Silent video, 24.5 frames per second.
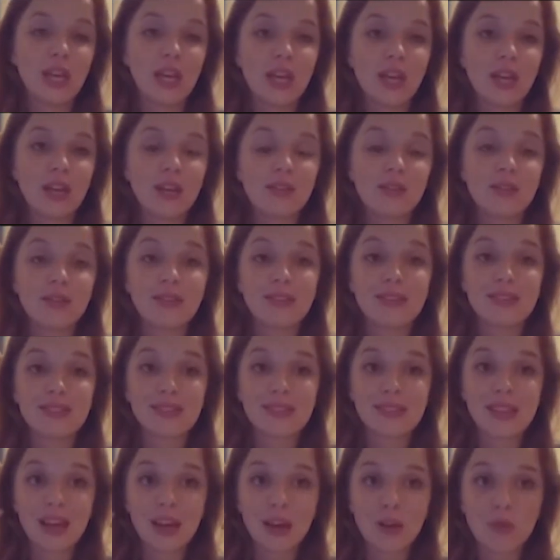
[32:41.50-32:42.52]
and the
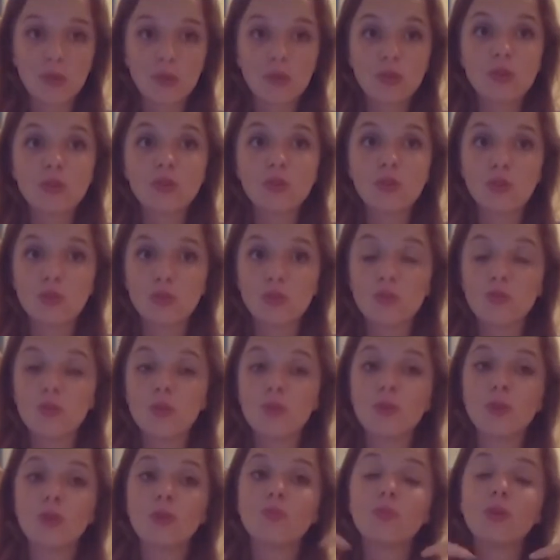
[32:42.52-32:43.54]
sound. We
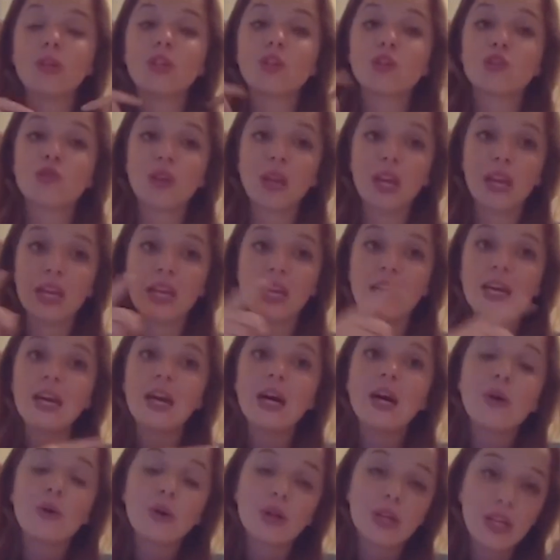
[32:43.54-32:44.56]
will be training
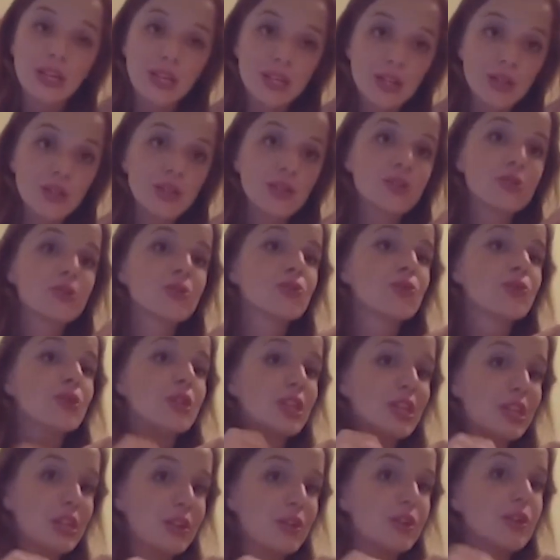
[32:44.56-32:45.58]
our ears to
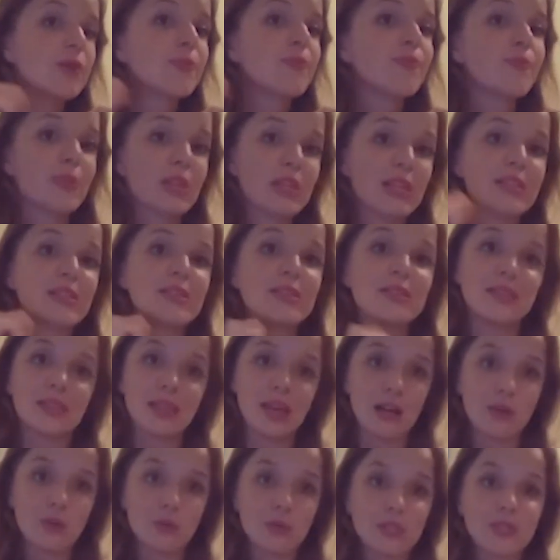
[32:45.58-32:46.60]
hear these
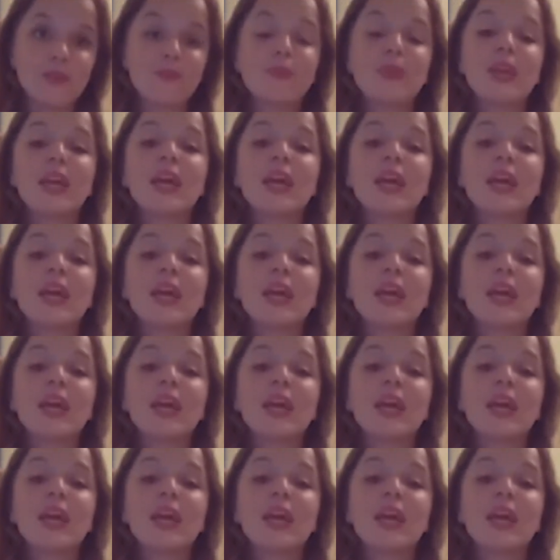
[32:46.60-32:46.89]
sounds